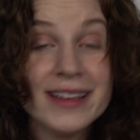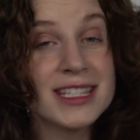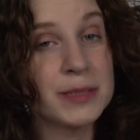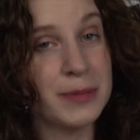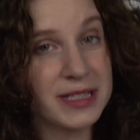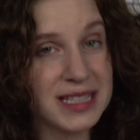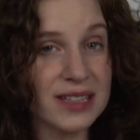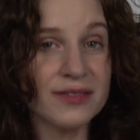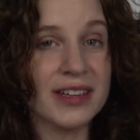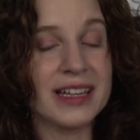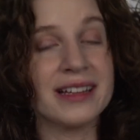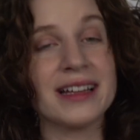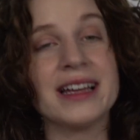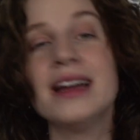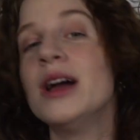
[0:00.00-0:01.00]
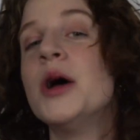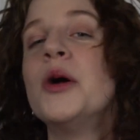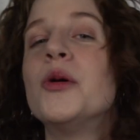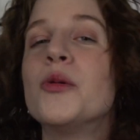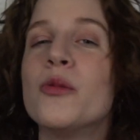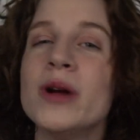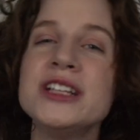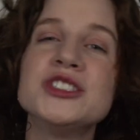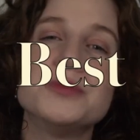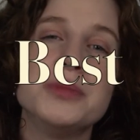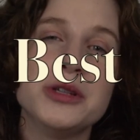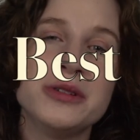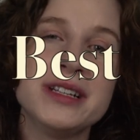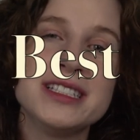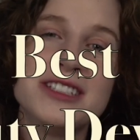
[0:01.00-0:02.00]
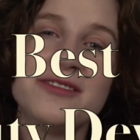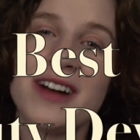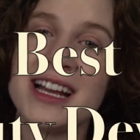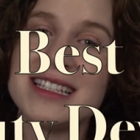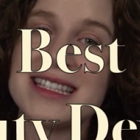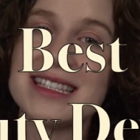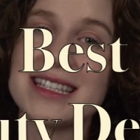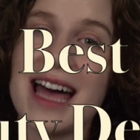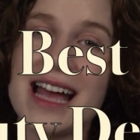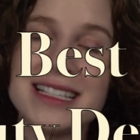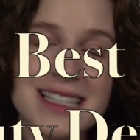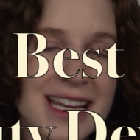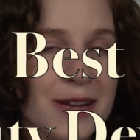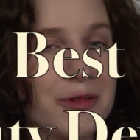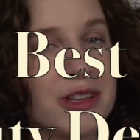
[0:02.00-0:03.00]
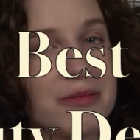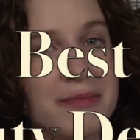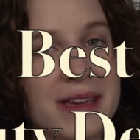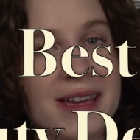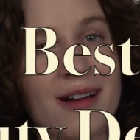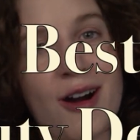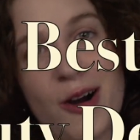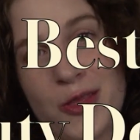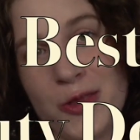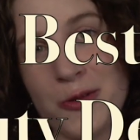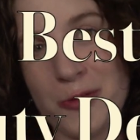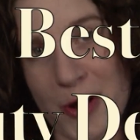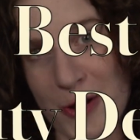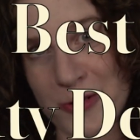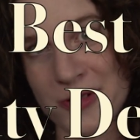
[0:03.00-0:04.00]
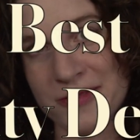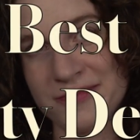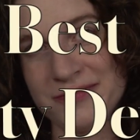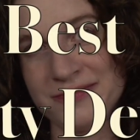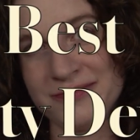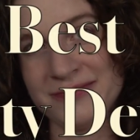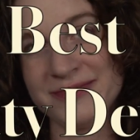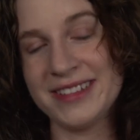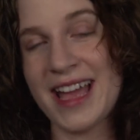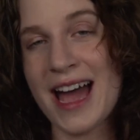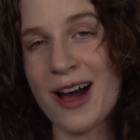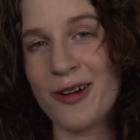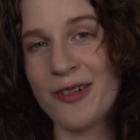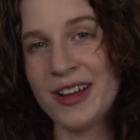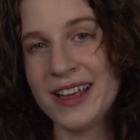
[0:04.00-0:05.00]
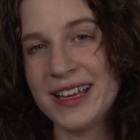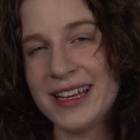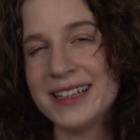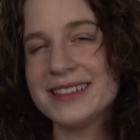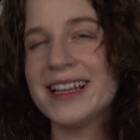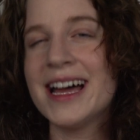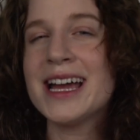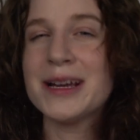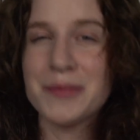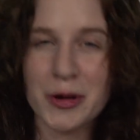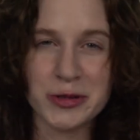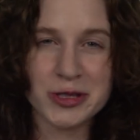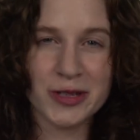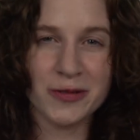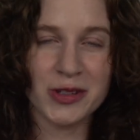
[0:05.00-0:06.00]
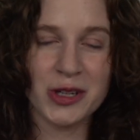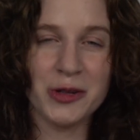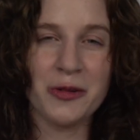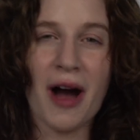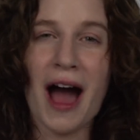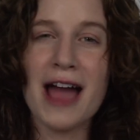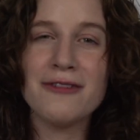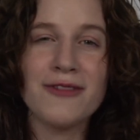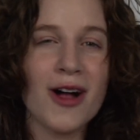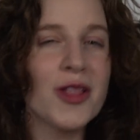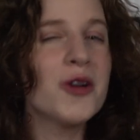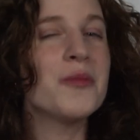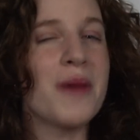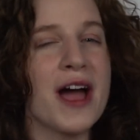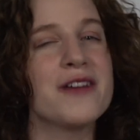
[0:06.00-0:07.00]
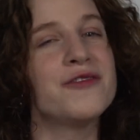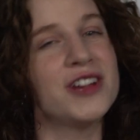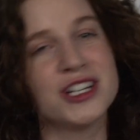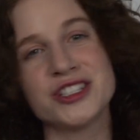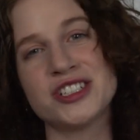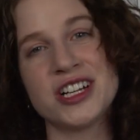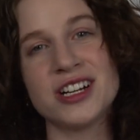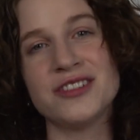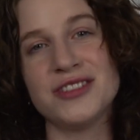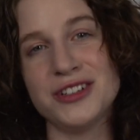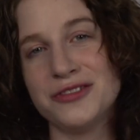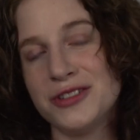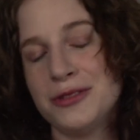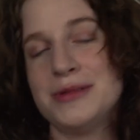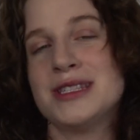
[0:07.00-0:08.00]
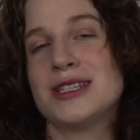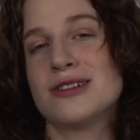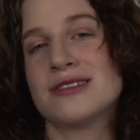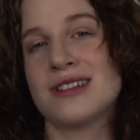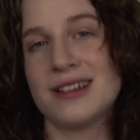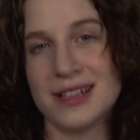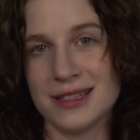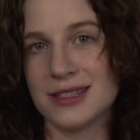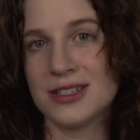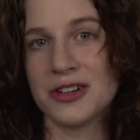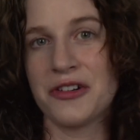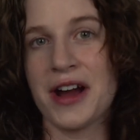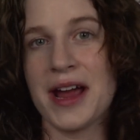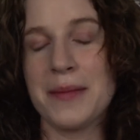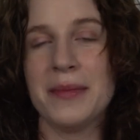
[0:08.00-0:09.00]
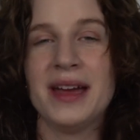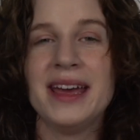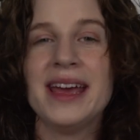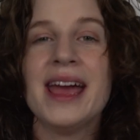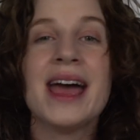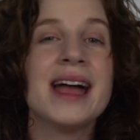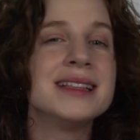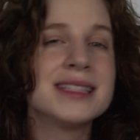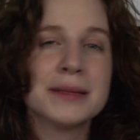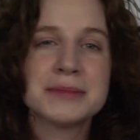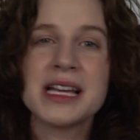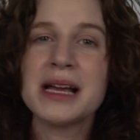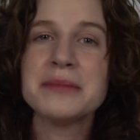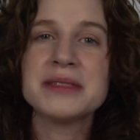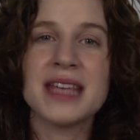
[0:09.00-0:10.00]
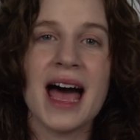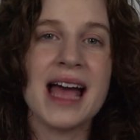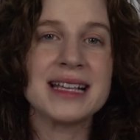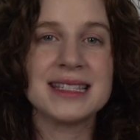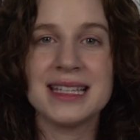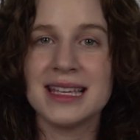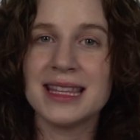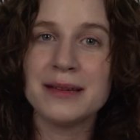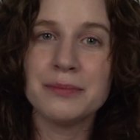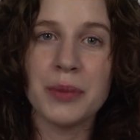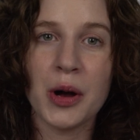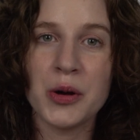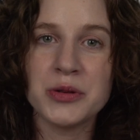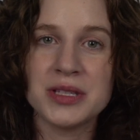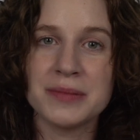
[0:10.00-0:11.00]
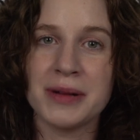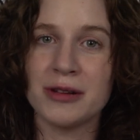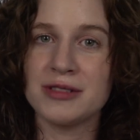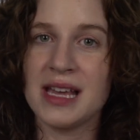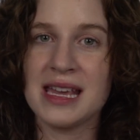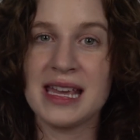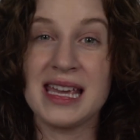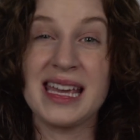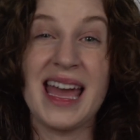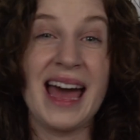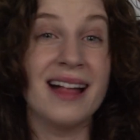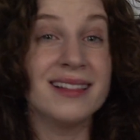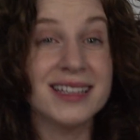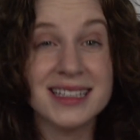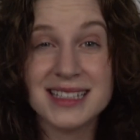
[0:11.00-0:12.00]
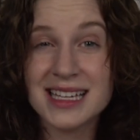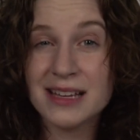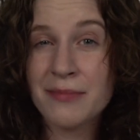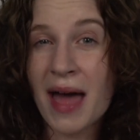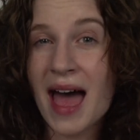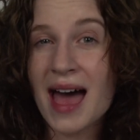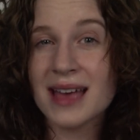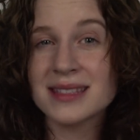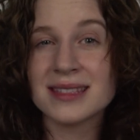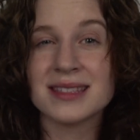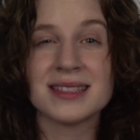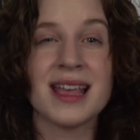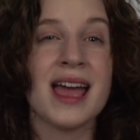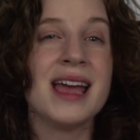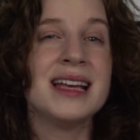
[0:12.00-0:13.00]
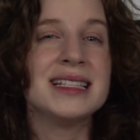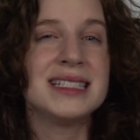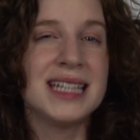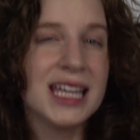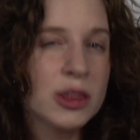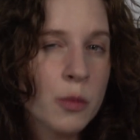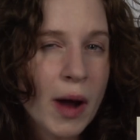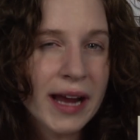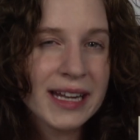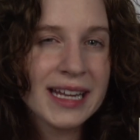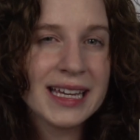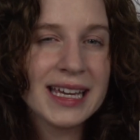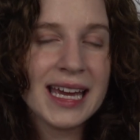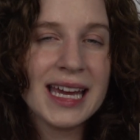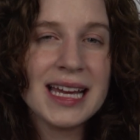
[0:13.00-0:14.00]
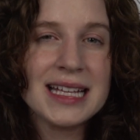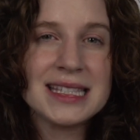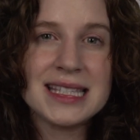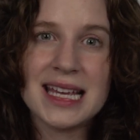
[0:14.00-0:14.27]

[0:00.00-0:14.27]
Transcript: specifically which beauty devices I take with me on the road. Now, like most of you, I follow my fair share of influencers on Instagram, and sometimes I see them post about taking LED masks, teeth whitening kits,